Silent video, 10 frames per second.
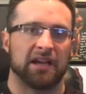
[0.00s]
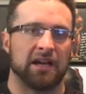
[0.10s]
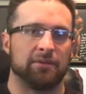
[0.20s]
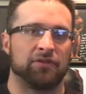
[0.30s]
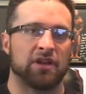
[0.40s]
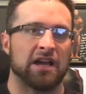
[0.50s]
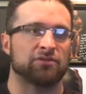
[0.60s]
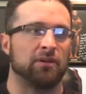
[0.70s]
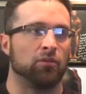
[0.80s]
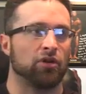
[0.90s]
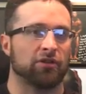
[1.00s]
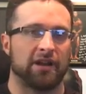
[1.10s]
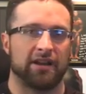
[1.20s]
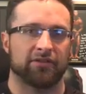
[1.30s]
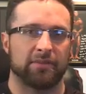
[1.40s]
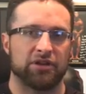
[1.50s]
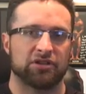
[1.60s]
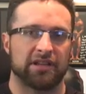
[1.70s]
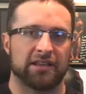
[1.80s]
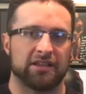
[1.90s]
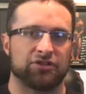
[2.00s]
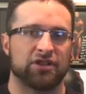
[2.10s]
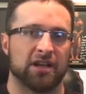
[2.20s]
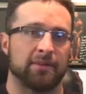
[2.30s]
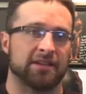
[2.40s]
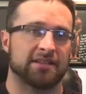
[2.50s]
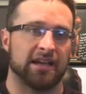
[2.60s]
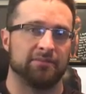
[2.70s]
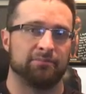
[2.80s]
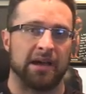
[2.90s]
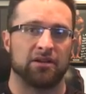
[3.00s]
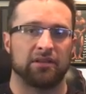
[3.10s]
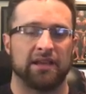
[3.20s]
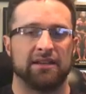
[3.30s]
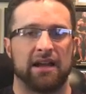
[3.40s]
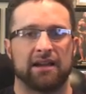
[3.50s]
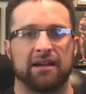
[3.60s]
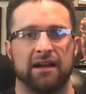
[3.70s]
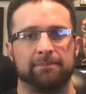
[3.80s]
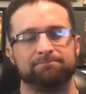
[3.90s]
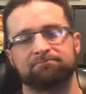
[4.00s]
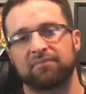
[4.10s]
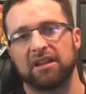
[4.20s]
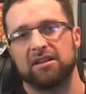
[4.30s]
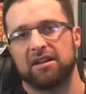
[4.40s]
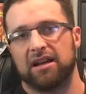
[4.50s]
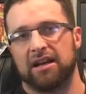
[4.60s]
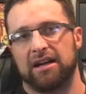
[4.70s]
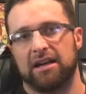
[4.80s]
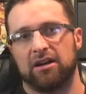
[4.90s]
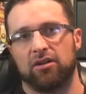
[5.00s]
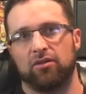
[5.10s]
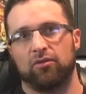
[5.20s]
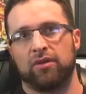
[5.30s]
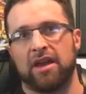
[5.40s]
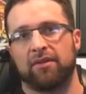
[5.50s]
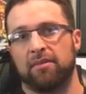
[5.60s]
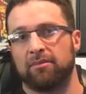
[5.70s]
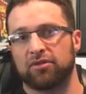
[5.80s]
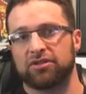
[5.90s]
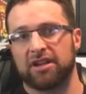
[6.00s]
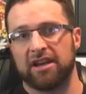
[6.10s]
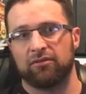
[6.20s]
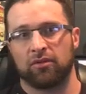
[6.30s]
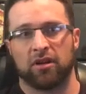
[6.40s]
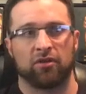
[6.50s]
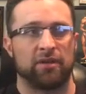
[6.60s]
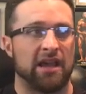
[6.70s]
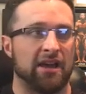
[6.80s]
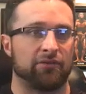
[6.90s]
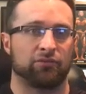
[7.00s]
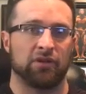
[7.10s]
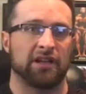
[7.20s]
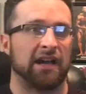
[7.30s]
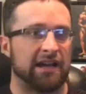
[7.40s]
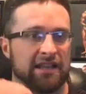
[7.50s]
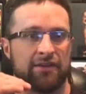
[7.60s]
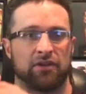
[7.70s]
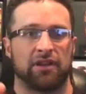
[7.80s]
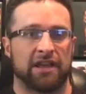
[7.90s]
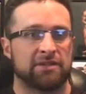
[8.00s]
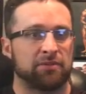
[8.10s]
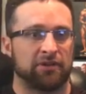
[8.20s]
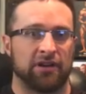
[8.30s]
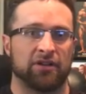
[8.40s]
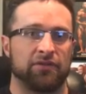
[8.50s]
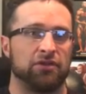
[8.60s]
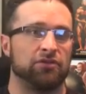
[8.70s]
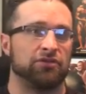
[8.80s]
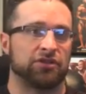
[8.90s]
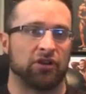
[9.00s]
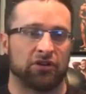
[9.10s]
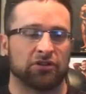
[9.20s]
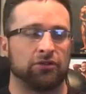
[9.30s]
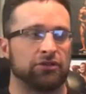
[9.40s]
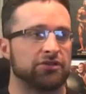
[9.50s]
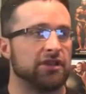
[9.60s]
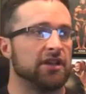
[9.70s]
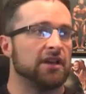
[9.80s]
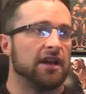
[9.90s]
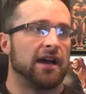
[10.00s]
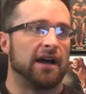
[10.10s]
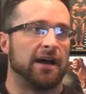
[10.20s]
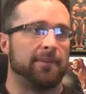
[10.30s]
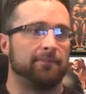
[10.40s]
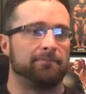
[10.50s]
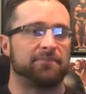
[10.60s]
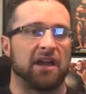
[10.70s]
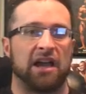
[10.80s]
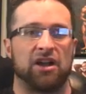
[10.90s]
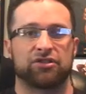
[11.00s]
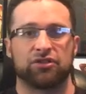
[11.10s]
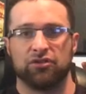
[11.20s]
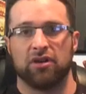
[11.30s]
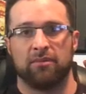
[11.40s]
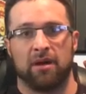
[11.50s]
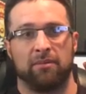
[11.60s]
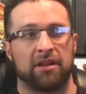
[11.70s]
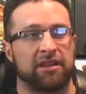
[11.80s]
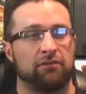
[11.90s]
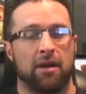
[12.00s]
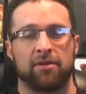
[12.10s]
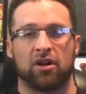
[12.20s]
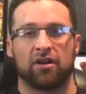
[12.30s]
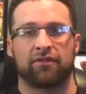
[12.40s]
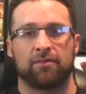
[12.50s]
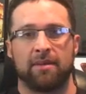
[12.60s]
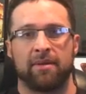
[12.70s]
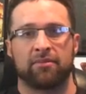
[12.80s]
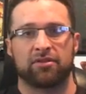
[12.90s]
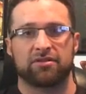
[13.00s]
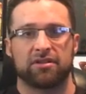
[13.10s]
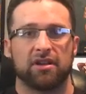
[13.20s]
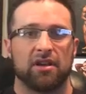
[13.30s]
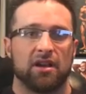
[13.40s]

If you guys want more great information like this, check out my site, BioLayne.com. We have a members site where we have really high-level expert interviews and articles. I also do a monthly webinar for my members,